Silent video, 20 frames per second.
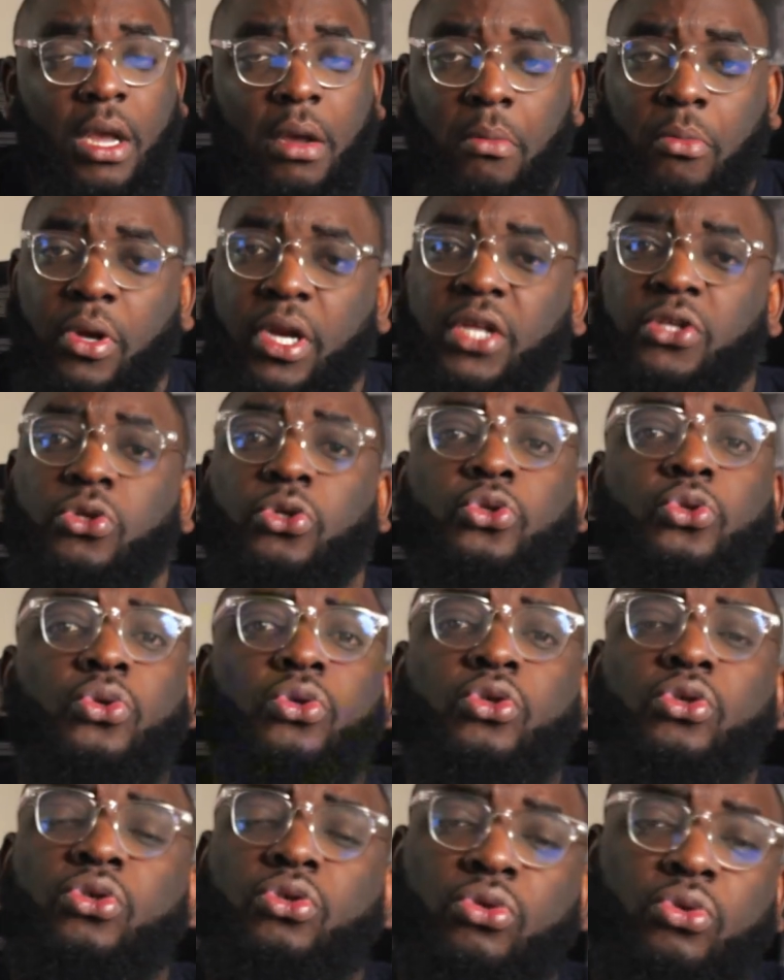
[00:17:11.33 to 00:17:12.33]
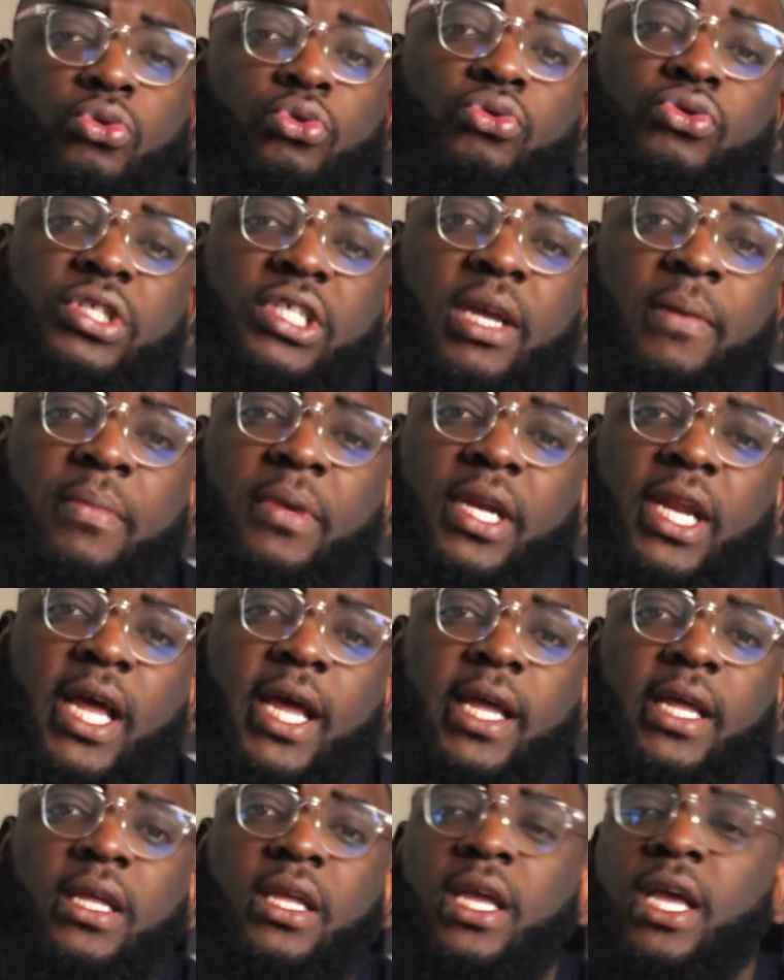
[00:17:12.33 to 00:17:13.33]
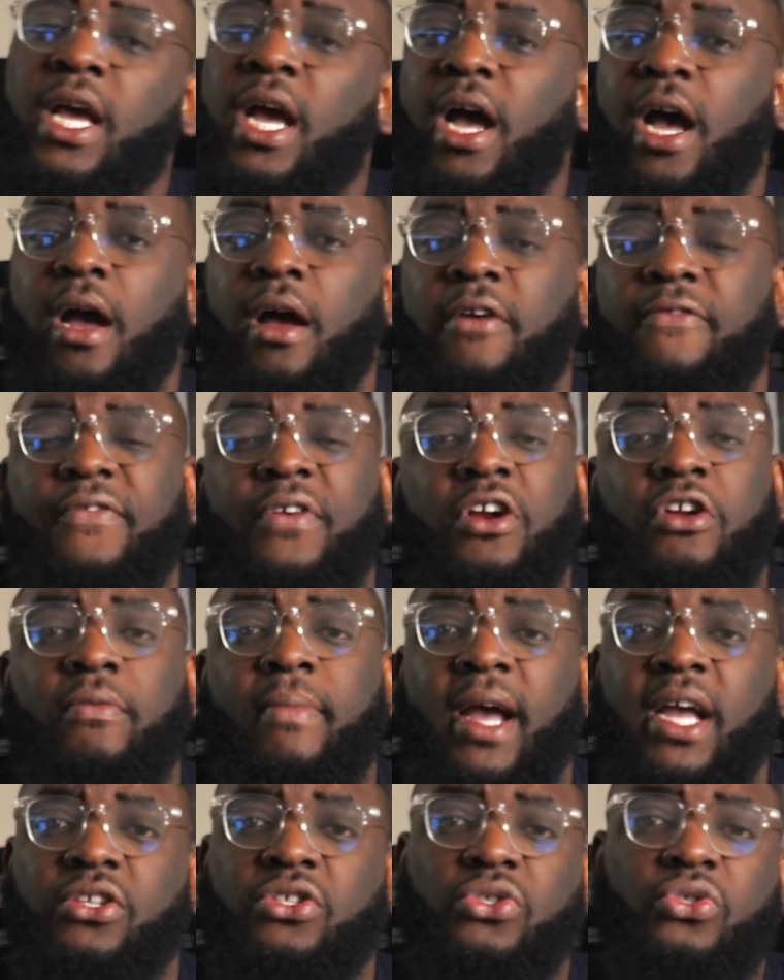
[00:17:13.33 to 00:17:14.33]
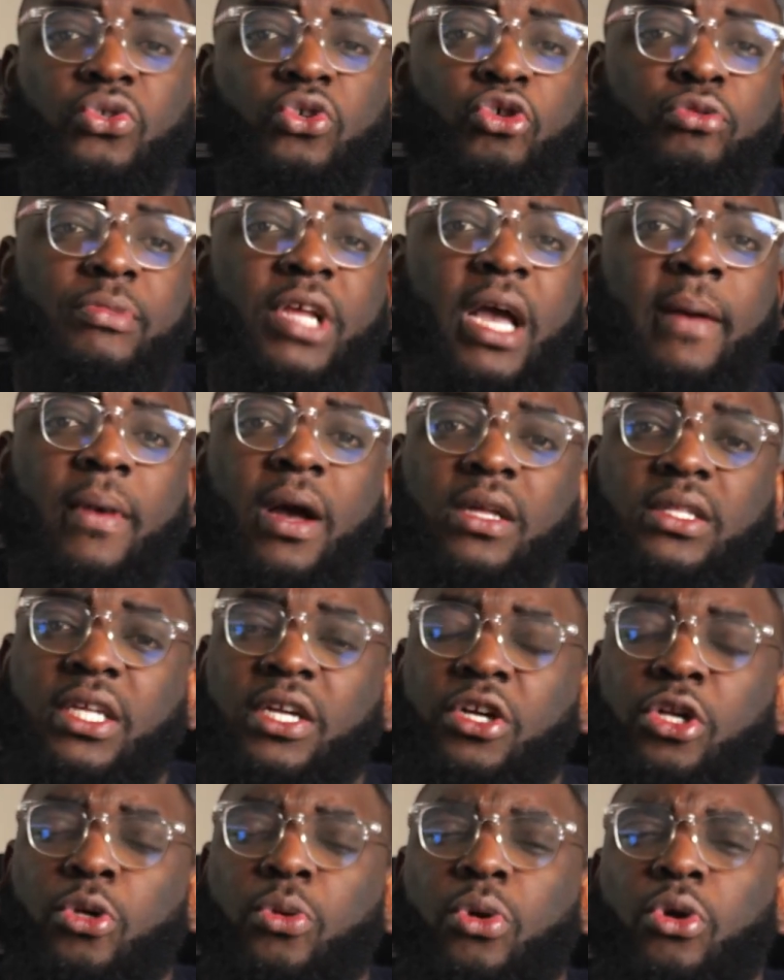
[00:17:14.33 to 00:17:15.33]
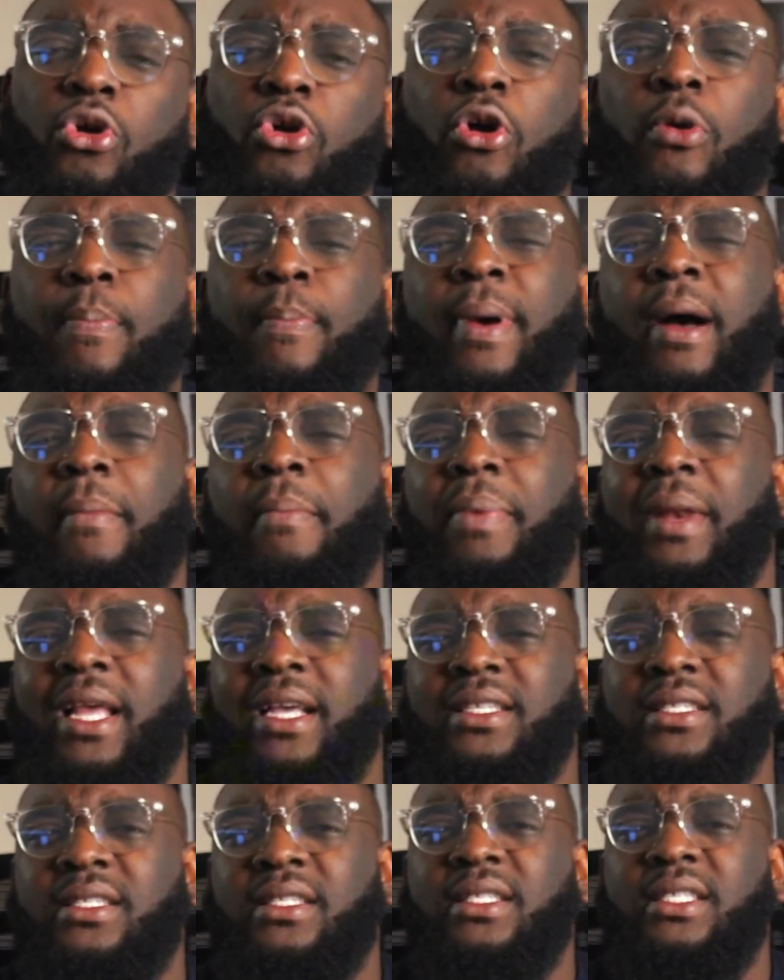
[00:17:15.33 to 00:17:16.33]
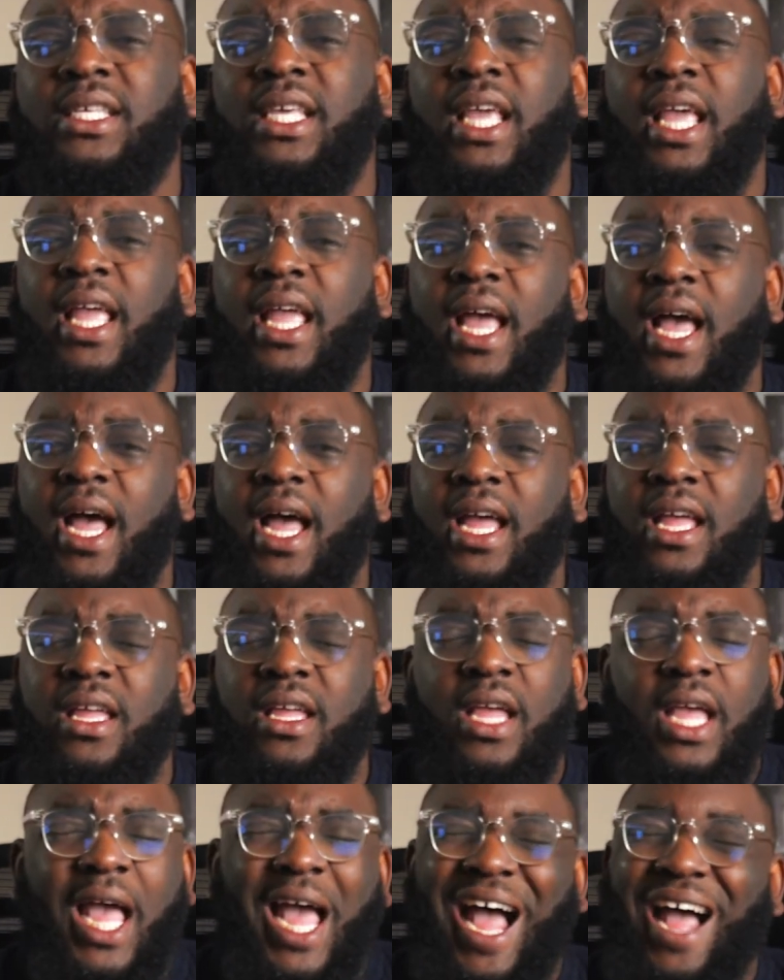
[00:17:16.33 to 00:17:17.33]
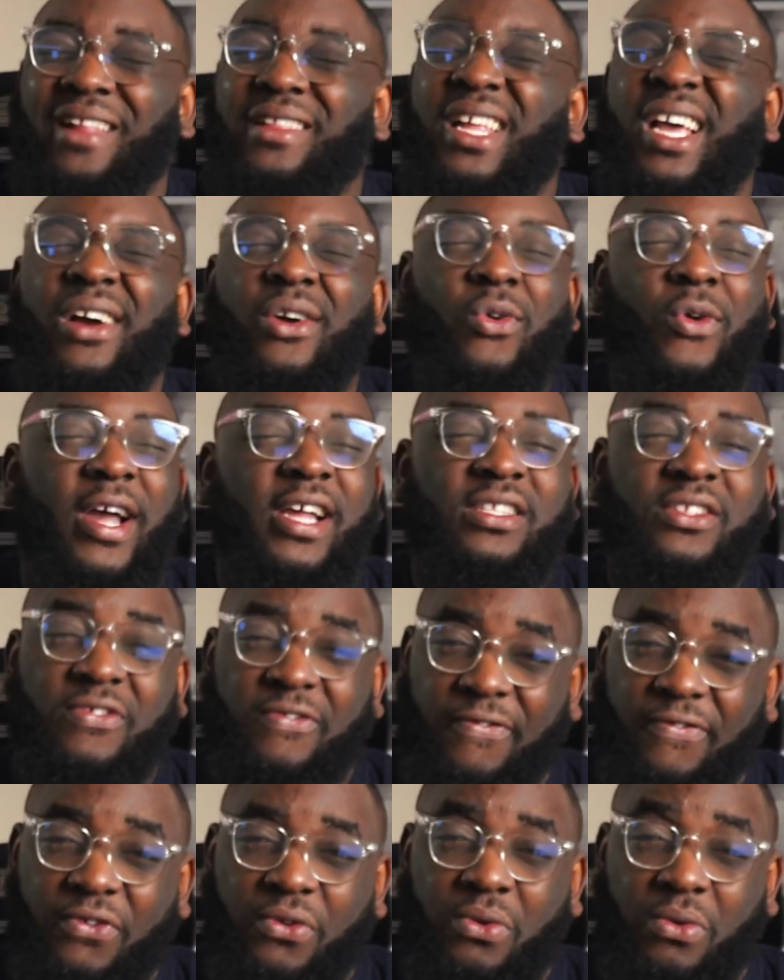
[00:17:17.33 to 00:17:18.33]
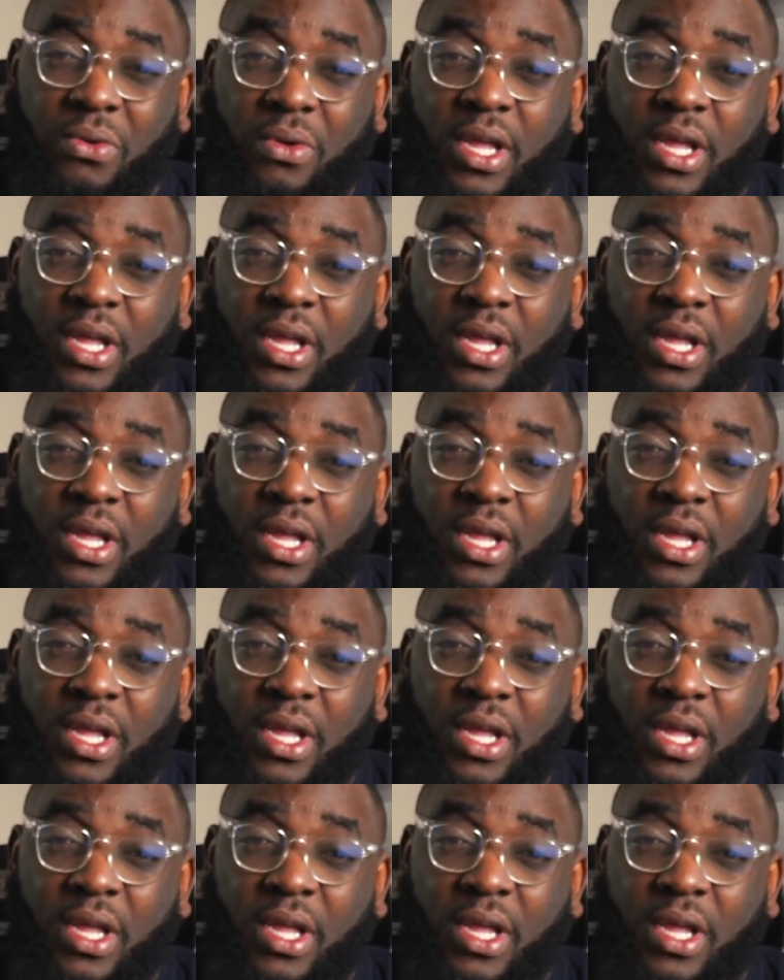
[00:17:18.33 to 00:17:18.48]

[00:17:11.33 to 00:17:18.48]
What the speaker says: But there's also Google Gemini. A friend of mine just told me about another one called Perplexity AI, and there are quite a few.